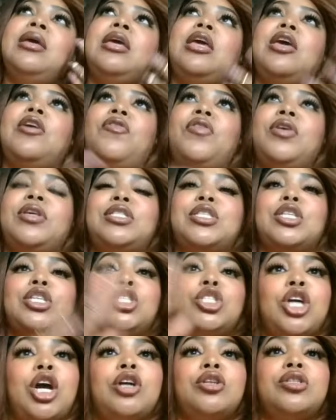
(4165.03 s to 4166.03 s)
if it's a
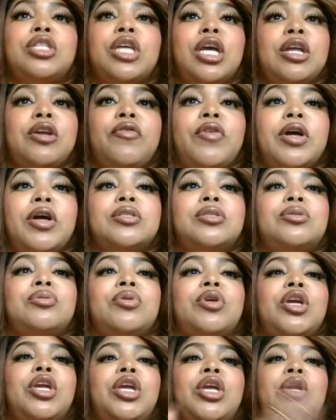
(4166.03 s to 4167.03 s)
church
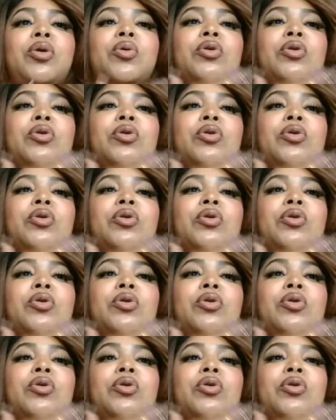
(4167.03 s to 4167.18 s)
anniversary,